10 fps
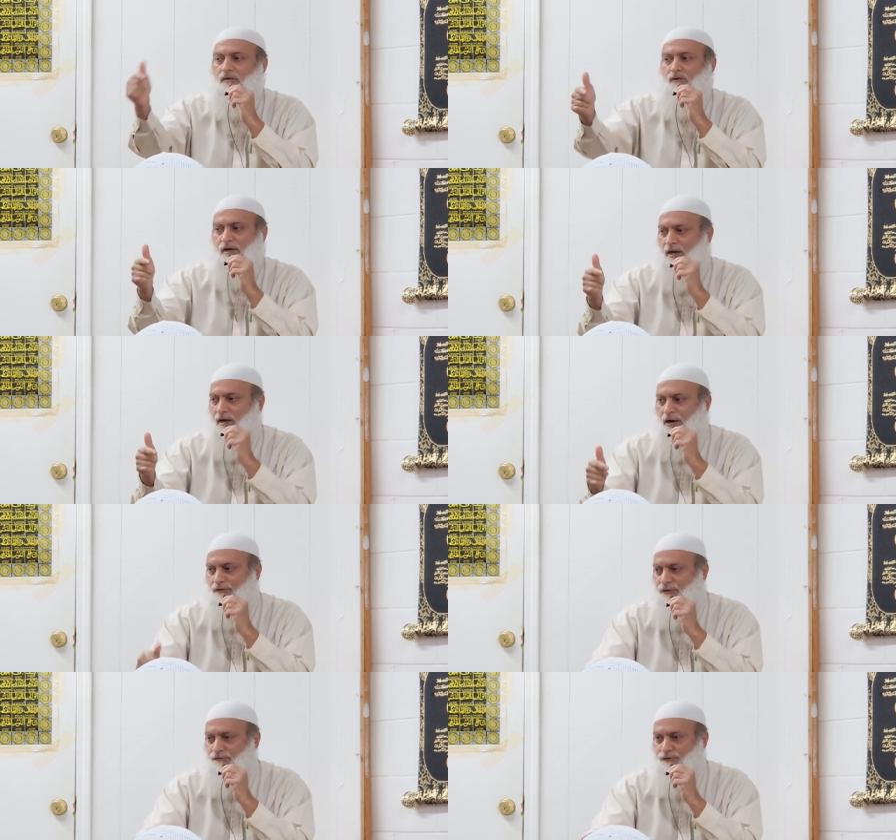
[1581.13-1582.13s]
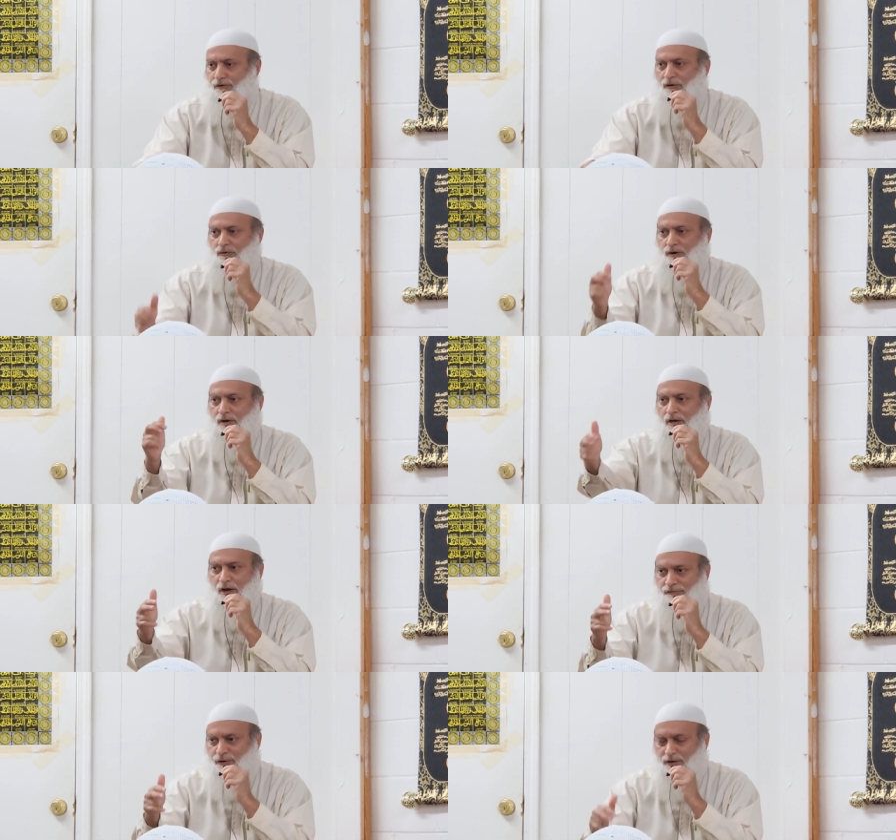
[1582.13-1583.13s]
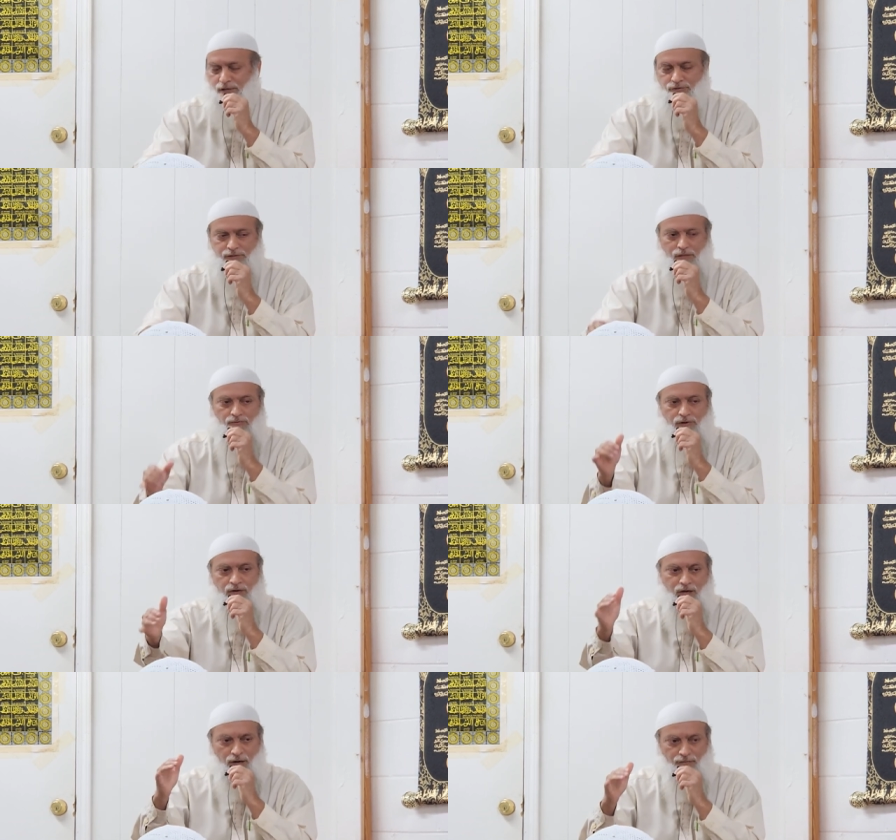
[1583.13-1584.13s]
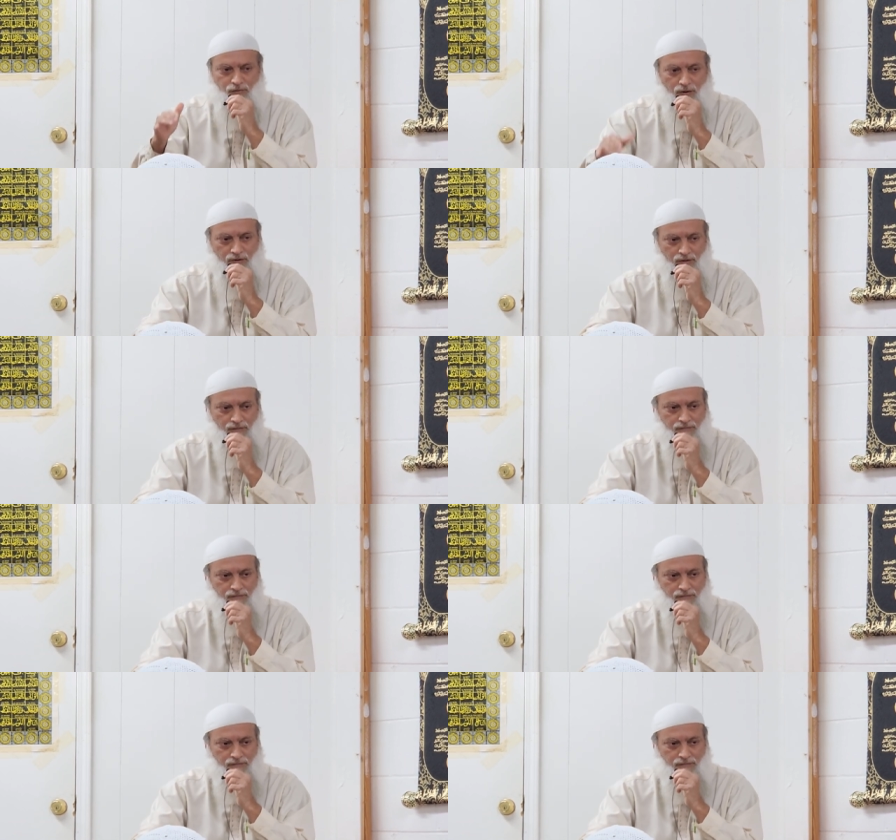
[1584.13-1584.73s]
we're cutting off your food, we're cutting off your electricity, we're cutting off your water.